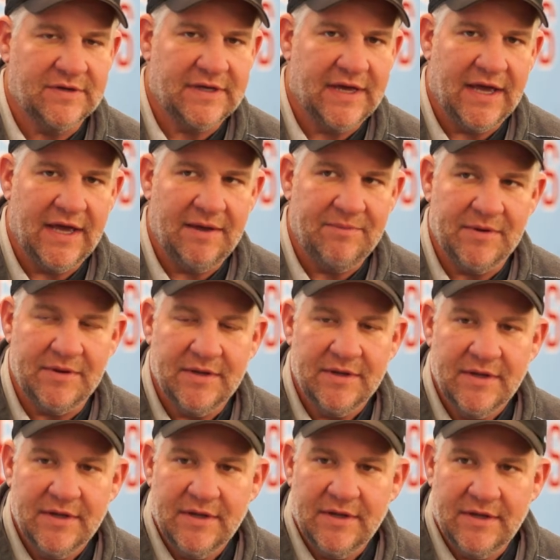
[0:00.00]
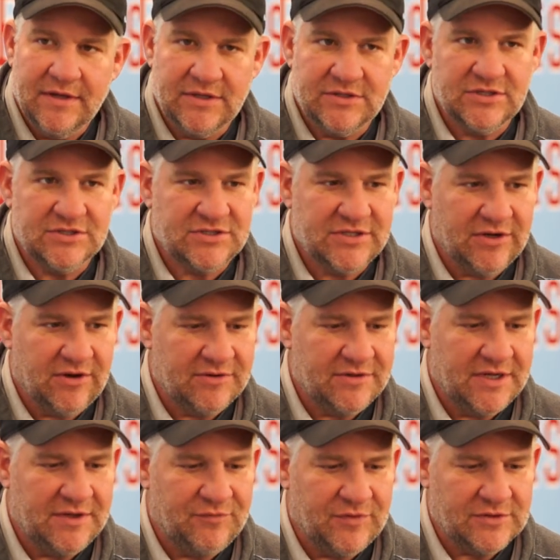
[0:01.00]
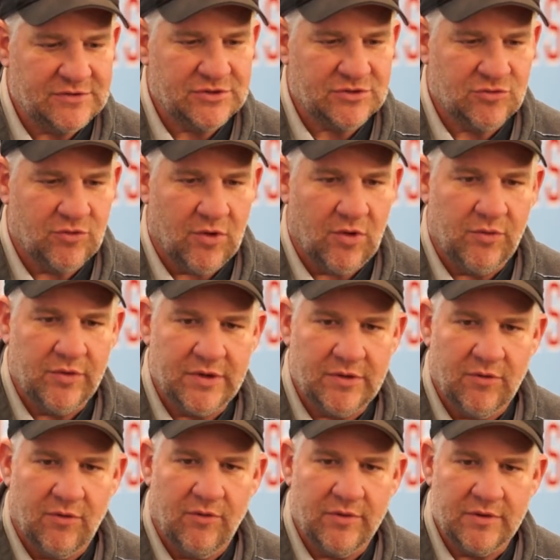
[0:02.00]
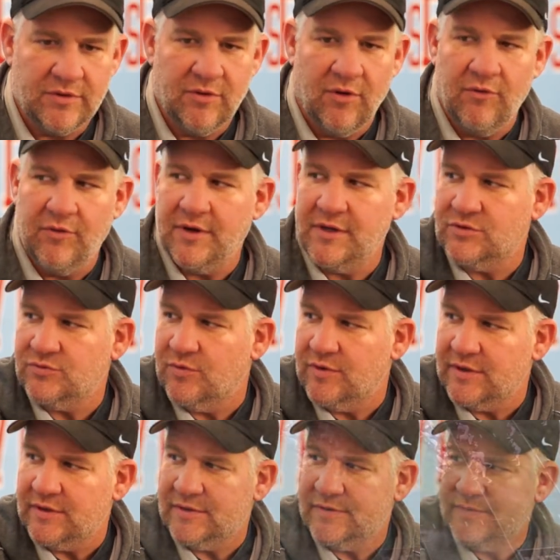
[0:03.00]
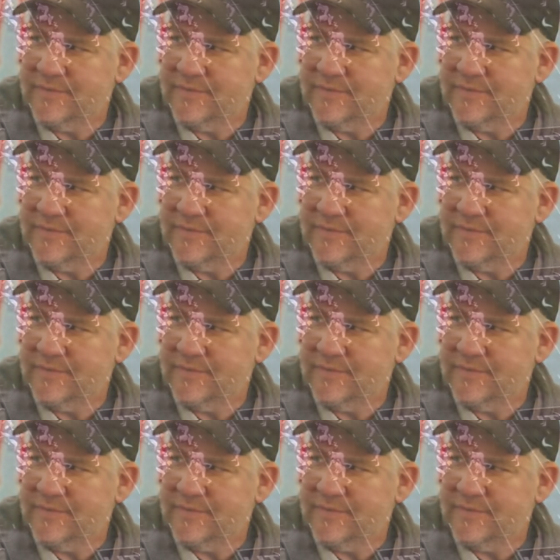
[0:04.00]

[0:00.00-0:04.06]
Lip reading: the game, and you just see our defense just growing and growing and growing each week.